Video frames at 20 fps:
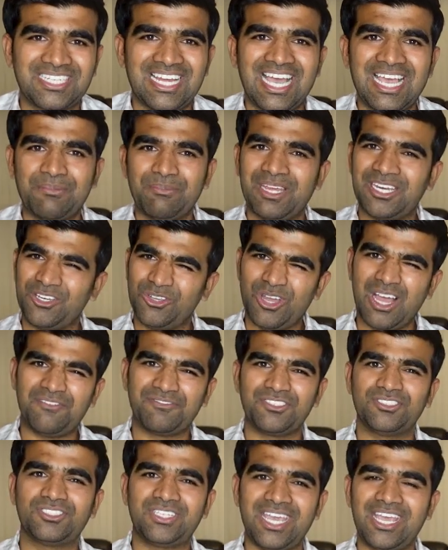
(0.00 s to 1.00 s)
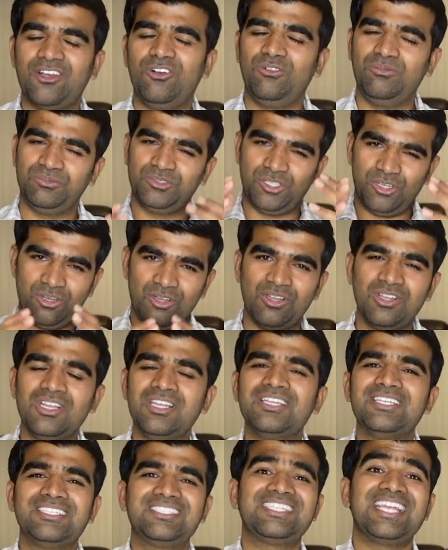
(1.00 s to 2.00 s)
time and you have to stay home. So
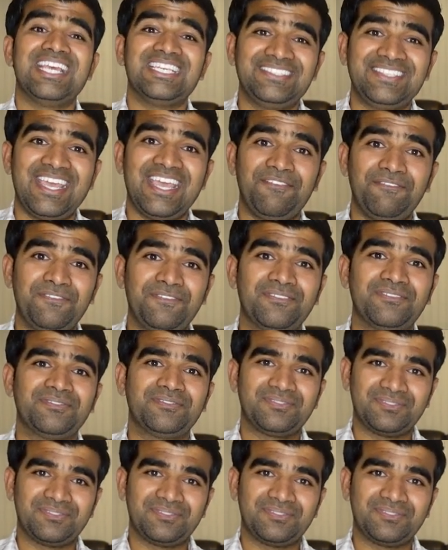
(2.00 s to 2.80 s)
stay safe.